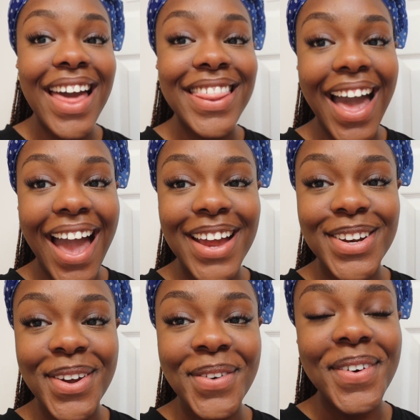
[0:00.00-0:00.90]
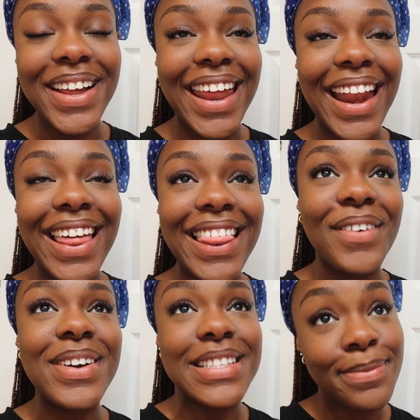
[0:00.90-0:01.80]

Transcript: that I don't want anything with